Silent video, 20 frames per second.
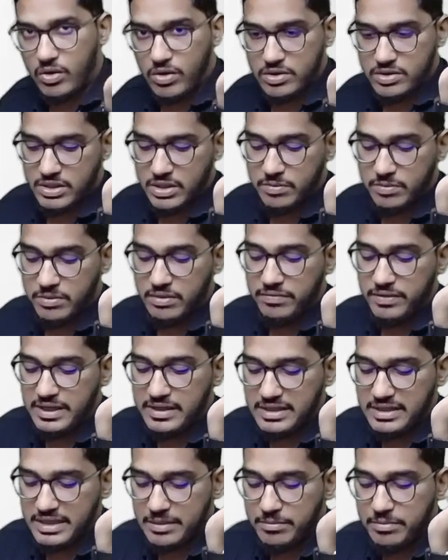not stable. For
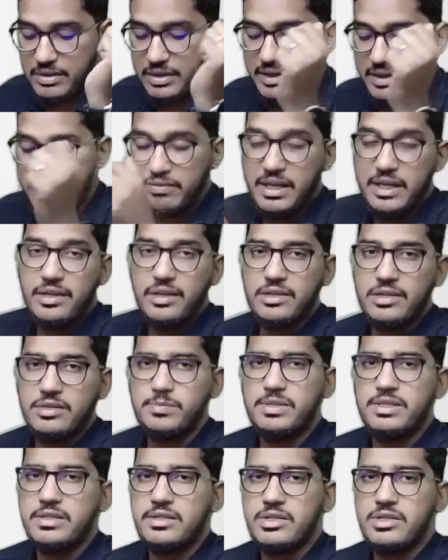example, if the entity's
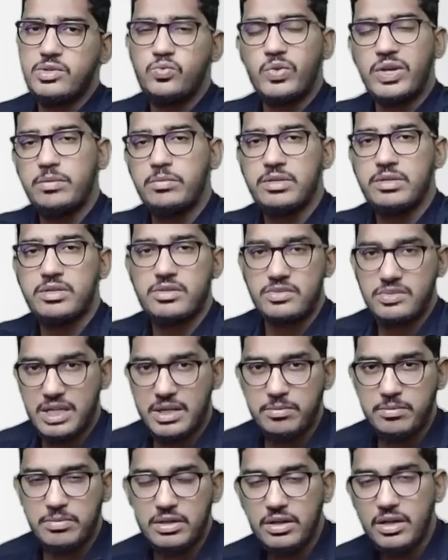business is very much
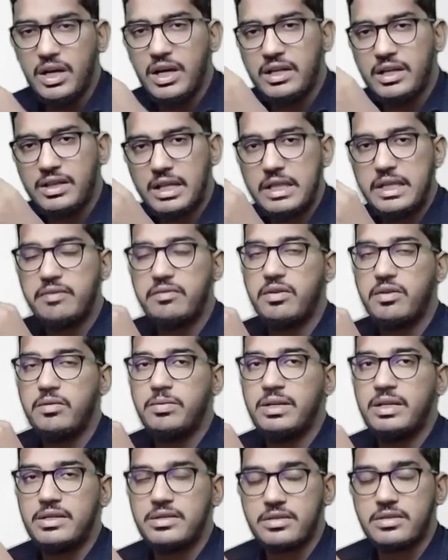stable, then there will
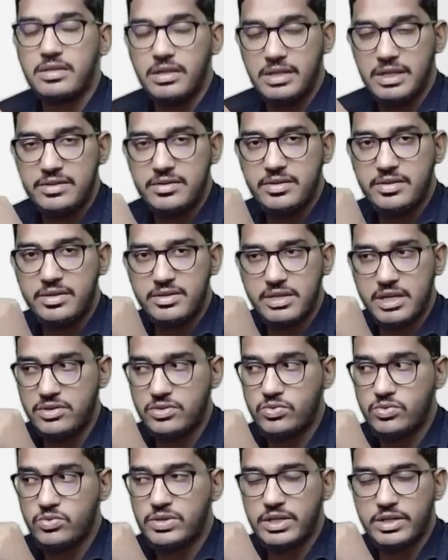be less risk
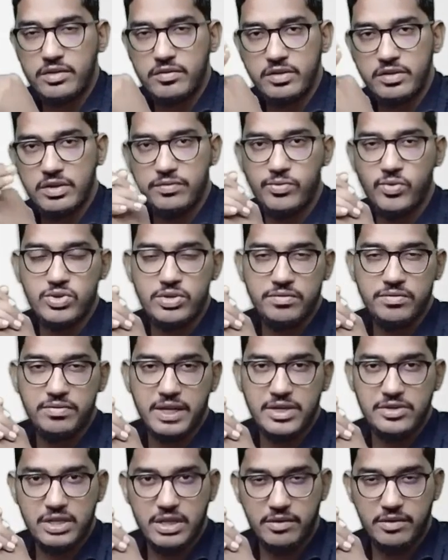associated with the future
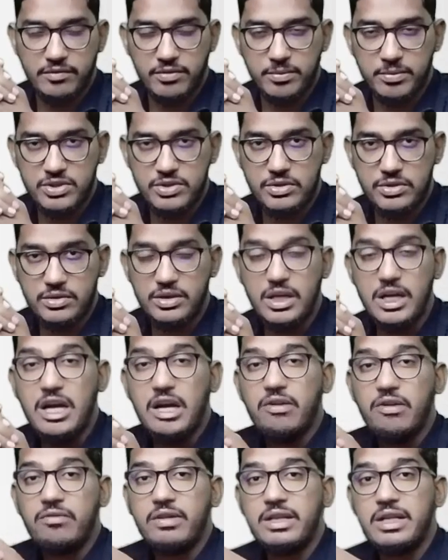financial information.
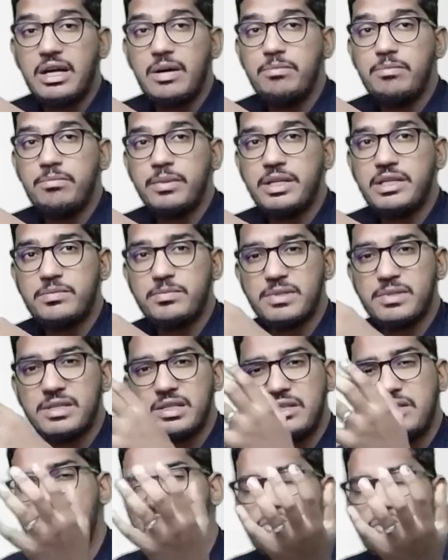When the company's
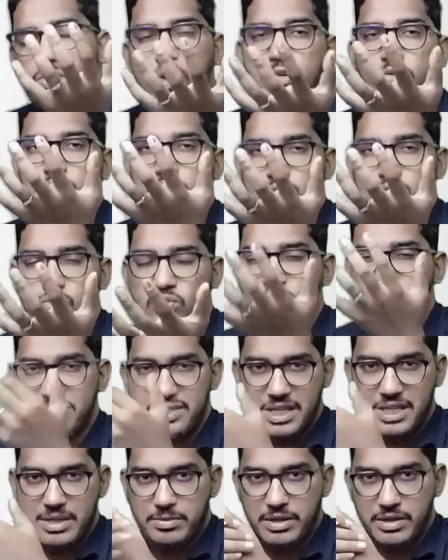business is not so
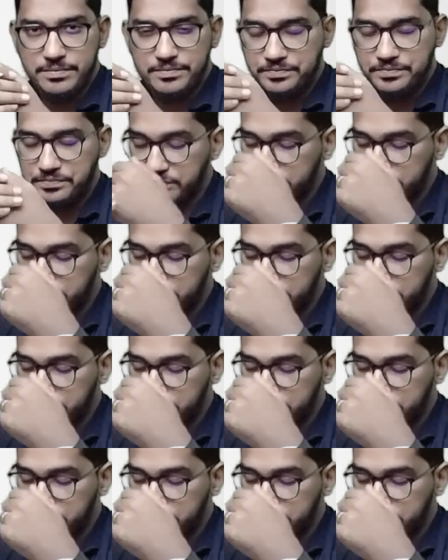stable,